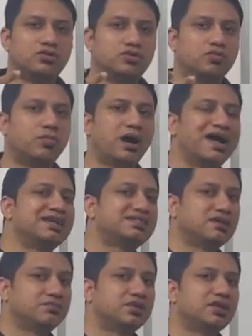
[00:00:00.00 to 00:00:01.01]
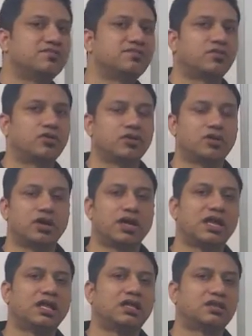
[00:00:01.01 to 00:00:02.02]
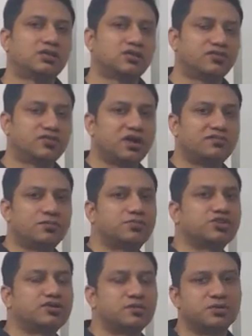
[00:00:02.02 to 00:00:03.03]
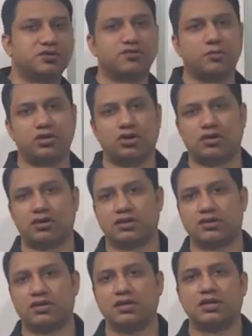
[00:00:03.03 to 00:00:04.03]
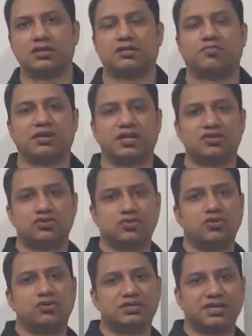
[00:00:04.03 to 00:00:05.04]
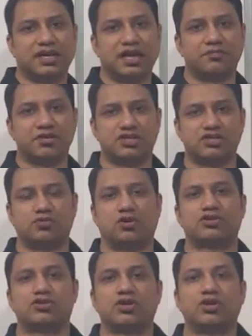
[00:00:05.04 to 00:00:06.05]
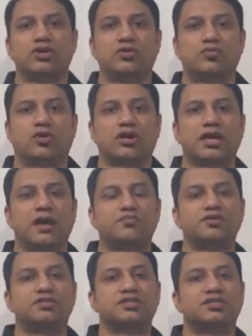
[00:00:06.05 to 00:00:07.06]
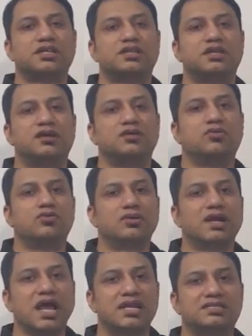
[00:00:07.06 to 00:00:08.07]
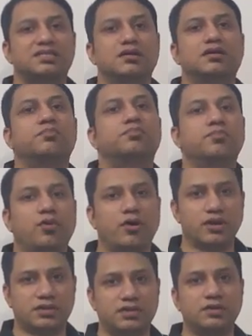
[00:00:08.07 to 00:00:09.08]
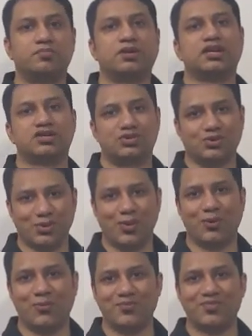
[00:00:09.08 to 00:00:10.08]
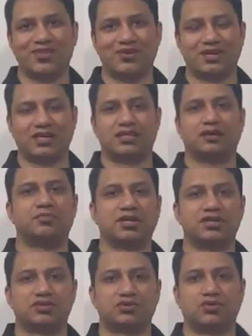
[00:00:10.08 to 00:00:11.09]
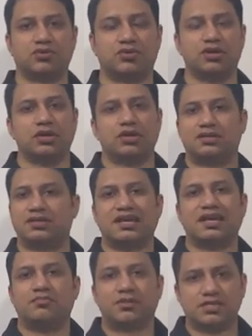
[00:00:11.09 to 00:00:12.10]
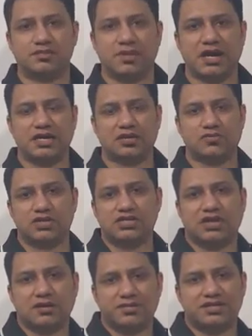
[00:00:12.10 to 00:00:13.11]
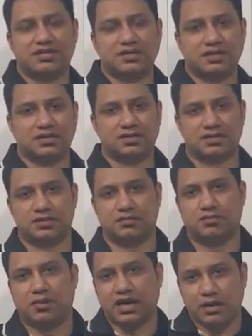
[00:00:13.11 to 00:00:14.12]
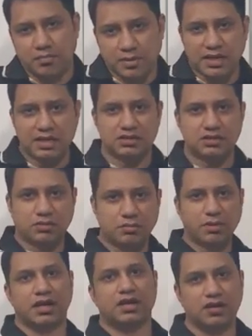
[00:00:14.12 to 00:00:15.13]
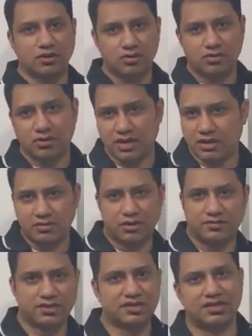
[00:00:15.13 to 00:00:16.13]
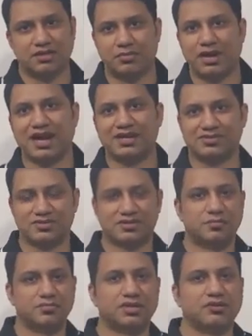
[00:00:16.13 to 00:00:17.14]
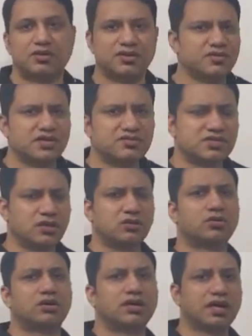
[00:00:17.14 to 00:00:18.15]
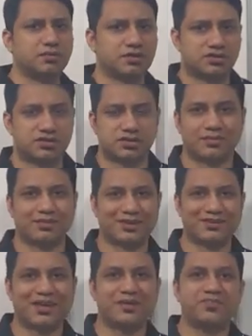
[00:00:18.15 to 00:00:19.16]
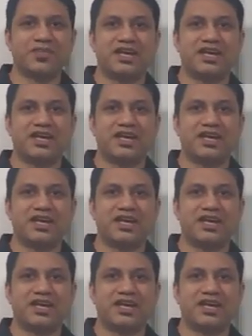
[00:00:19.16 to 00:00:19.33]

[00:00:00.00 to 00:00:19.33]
to buy something for your health, or if you have a prescription from a doctor, the place to go is a chemist. So what happens is that they are known as the place to go. Okay, the place to go. The name doesn't matter which chemist it is MedPlus or MedCure or any one of these other brands or something, or even if it's a local chemist or something. Okay,